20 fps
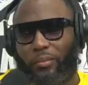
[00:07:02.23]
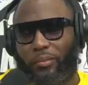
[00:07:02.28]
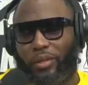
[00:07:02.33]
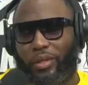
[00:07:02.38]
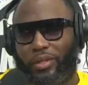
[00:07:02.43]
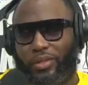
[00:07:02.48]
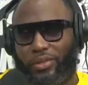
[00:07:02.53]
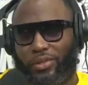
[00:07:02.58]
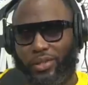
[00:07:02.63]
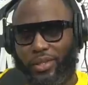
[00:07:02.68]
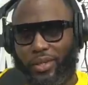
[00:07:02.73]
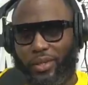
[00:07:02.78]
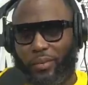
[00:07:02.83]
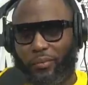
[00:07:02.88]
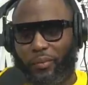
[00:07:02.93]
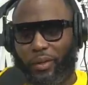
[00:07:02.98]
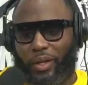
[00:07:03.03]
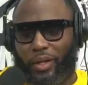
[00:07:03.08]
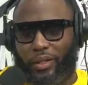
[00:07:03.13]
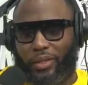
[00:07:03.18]
being said,
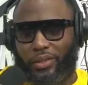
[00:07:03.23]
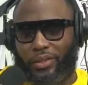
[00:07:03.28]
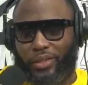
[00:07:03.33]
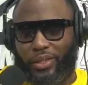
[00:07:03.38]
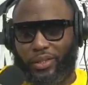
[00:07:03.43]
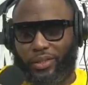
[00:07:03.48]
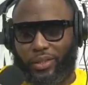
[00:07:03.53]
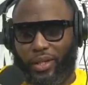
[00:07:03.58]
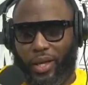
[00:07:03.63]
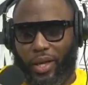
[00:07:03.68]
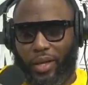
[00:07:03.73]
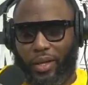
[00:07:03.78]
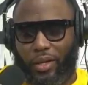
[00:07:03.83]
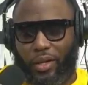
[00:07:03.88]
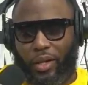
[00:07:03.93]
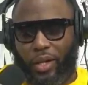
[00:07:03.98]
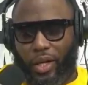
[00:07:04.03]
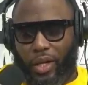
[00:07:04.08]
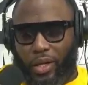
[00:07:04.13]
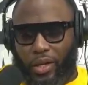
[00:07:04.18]
man, it's just like
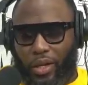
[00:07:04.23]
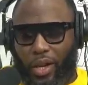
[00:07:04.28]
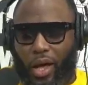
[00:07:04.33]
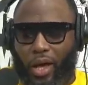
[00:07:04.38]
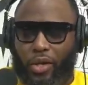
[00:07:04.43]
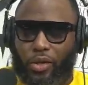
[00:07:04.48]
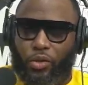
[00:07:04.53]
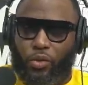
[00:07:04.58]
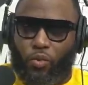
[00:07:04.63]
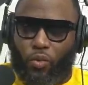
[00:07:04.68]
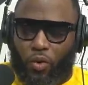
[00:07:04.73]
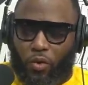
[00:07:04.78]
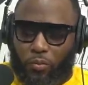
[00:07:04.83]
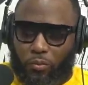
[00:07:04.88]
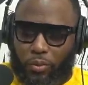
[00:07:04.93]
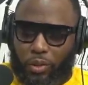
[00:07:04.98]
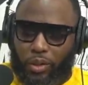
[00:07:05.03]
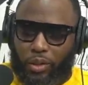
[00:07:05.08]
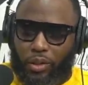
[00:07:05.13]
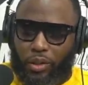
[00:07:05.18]
now you want
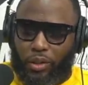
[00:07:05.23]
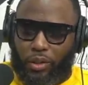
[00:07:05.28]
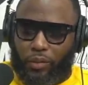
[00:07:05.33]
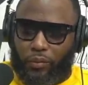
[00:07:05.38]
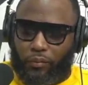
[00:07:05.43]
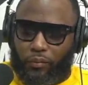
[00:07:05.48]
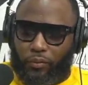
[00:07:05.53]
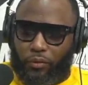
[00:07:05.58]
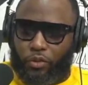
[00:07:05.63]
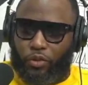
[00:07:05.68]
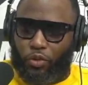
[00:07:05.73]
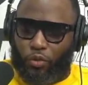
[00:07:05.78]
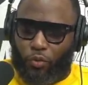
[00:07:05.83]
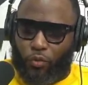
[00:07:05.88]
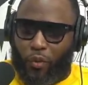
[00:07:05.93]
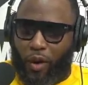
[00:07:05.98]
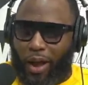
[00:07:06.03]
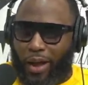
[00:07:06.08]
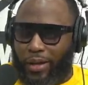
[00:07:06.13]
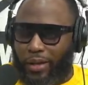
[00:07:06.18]
me to
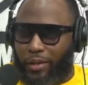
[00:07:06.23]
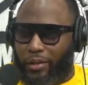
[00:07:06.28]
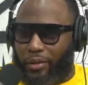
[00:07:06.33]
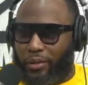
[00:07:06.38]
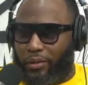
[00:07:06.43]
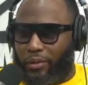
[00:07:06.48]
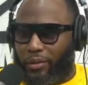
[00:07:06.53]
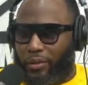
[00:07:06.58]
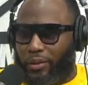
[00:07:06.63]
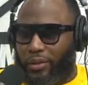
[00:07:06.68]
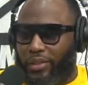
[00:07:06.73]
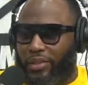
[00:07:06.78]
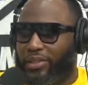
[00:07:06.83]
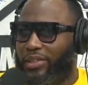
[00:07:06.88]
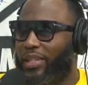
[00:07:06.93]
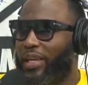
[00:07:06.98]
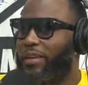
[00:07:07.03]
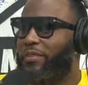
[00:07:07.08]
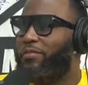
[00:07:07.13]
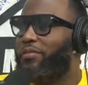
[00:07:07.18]
write
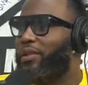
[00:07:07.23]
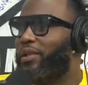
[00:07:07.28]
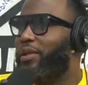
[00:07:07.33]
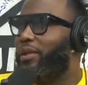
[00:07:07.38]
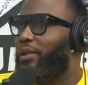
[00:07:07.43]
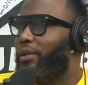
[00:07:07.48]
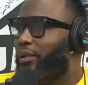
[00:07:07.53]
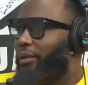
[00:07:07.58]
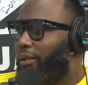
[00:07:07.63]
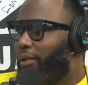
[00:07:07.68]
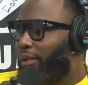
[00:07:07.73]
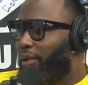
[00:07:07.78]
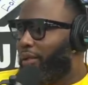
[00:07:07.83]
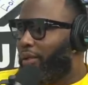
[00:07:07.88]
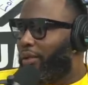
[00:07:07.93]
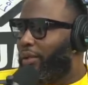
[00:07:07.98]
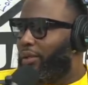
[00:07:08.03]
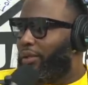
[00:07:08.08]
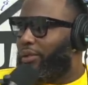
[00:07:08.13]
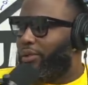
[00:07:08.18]
safely.
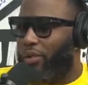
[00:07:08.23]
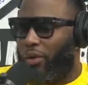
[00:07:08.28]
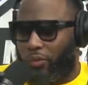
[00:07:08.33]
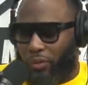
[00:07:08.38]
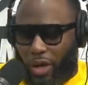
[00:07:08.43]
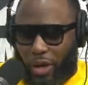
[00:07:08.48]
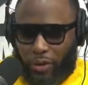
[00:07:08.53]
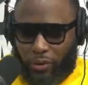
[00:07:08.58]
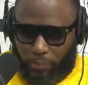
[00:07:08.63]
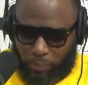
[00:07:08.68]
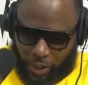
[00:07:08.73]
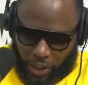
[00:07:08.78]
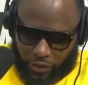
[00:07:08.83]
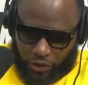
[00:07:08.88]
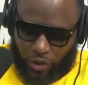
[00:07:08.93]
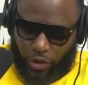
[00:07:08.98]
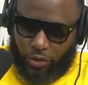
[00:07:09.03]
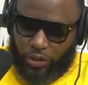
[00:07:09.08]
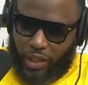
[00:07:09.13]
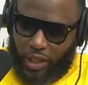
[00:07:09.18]
So now my
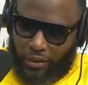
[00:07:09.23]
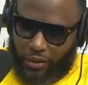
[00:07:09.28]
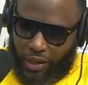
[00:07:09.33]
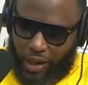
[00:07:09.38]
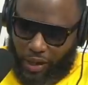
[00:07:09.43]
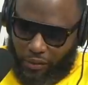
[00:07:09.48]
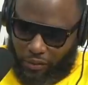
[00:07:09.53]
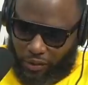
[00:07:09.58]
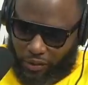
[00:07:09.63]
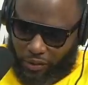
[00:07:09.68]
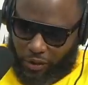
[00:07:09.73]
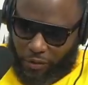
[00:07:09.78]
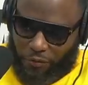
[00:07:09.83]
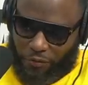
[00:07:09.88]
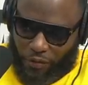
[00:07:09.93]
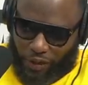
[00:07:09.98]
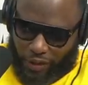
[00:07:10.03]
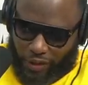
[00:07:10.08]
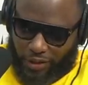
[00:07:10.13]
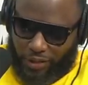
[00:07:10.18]
jokes have to have a, a
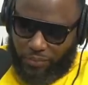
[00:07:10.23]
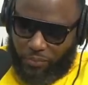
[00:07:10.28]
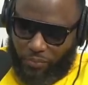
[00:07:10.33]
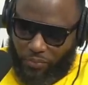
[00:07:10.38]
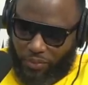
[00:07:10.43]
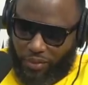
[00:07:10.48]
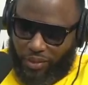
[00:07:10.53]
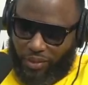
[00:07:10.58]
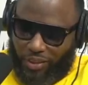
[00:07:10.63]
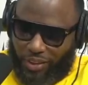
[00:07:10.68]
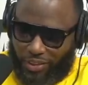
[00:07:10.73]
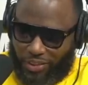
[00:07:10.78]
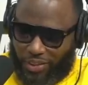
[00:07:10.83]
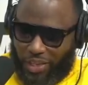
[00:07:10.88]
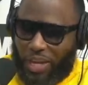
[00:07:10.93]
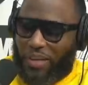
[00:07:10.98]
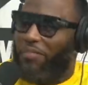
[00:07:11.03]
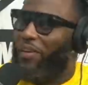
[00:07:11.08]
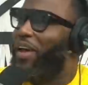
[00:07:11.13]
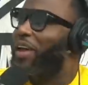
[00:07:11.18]
fucking a
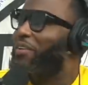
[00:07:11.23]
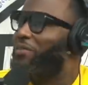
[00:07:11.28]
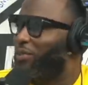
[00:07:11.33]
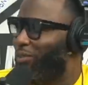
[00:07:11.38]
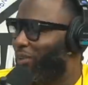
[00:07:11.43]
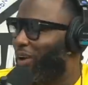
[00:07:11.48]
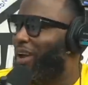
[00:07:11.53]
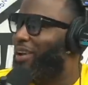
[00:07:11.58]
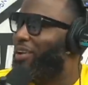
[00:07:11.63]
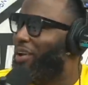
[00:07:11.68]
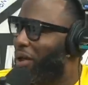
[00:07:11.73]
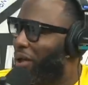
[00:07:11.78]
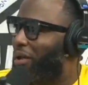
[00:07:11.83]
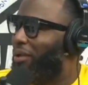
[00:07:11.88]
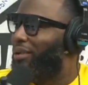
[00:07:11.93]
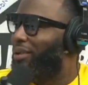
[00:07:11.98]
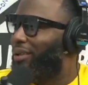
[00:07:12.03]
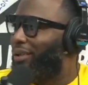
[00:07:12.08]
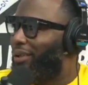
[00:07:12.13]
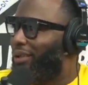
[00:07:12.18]
safe haven right now.
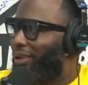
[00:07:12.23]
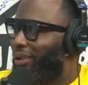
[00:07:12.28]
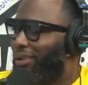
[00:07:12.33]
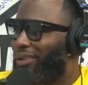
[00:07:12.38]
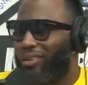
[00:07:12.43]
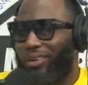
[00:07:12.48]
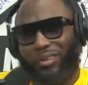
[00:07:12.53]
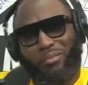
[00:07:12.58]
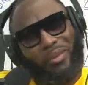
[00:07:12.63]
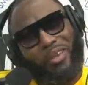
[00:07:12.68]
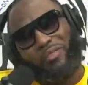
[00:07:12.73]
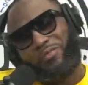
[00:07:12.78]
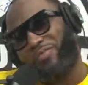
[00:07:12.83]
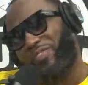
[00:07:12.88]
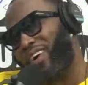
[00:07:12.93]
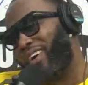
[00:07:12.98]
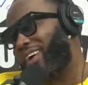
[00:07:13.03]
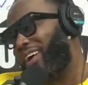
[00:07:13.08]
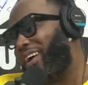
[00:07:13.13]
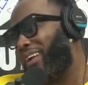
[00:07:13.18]
Right. You know, man,
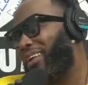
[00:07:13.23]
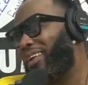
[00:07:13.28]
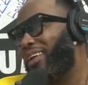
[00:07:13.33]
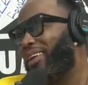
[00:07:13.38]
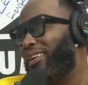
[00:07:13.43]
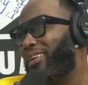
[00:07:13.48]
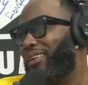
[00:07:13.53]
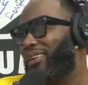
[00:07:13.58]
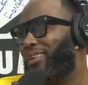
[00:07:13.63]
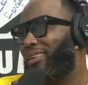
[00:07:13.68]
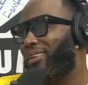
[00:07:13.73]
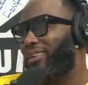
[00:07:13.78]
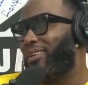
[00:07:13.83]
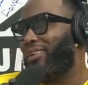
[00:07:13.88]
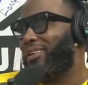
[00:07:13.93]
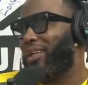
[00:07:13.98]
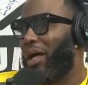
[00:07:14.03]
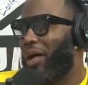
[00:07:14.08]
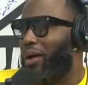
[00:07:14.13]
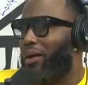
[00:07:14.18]
fuck all that. Yeah.
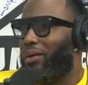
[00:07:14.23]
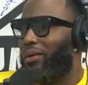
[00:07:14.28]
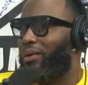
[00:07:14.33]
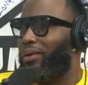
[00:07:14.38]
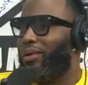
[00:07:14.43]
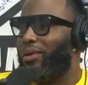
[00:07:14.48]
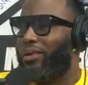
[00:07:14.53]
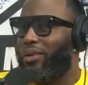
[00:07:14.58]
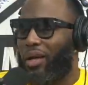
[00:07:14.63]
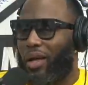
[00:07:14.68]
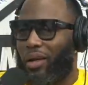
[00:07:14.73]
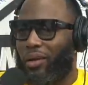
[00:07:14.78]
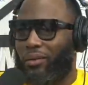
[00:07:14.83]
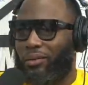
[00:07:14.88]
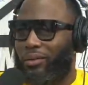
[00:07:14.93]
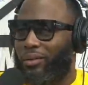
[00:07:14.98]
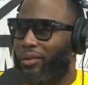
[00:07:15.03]
Nah. Feel like you're getting